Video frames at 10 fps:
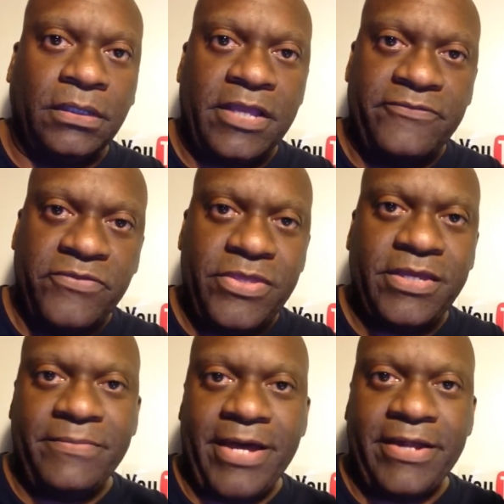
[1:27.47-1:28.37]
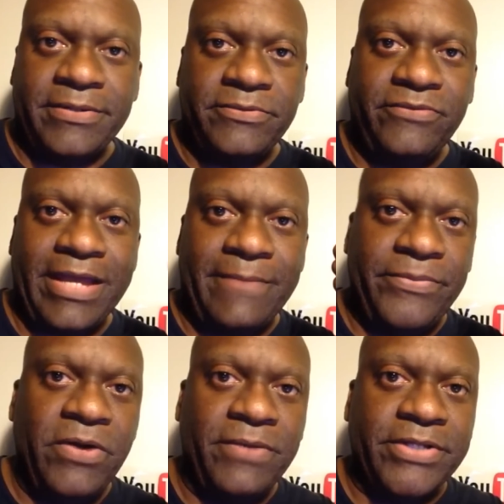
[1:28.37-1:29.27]
And if you think about it, you've got
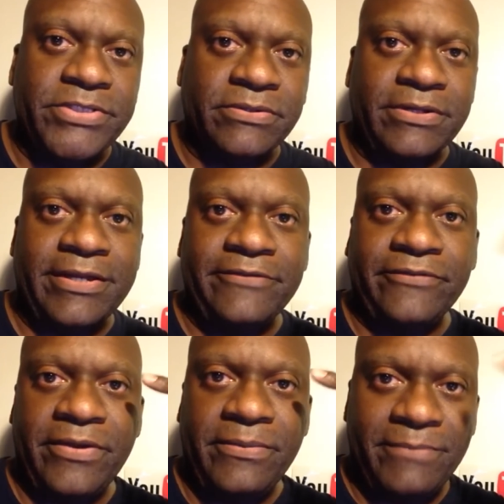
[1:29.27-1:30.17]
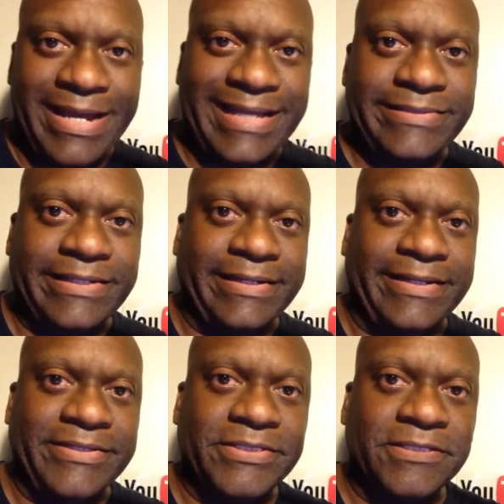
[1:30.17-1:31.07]
Bill Musgrave, Mike
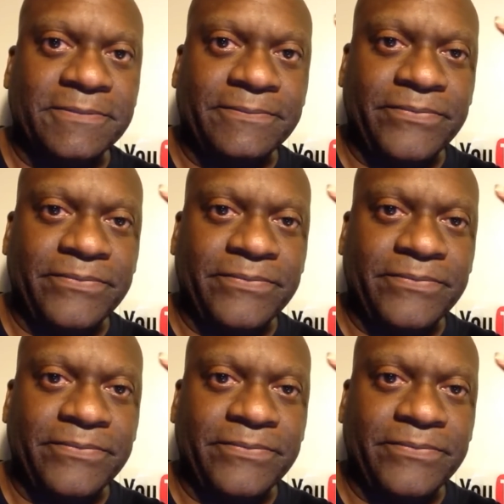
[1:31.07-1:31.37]
Tice.